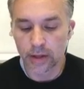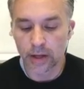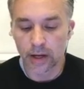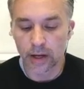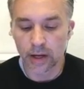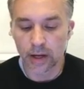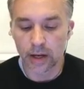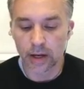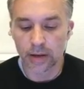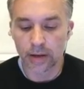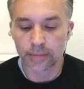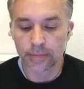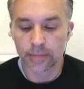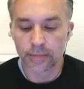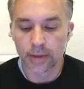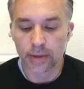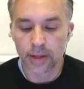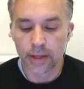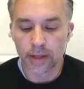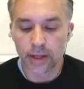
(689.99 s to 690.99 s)
Um,
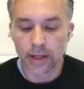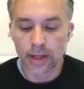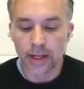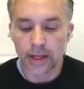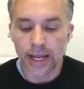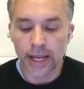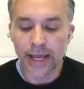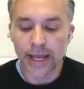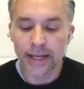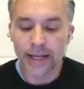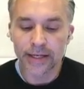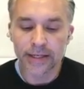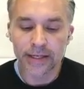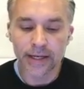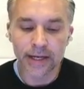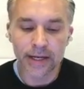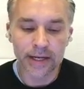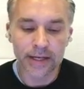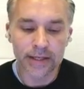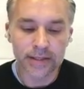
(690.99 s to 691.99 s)
and
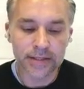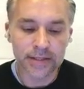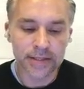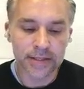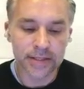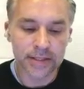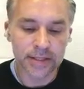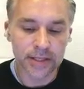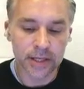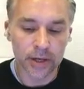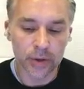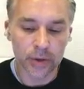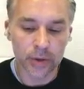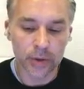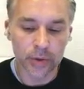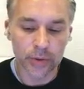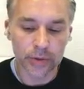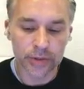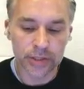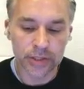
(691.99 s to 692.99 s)
uh,
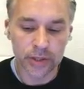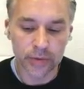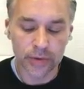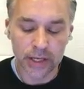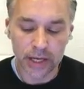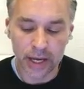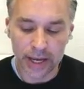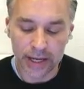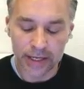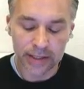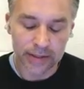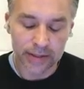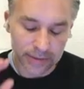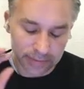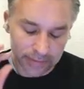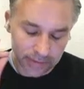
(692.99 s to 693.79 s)
so so the I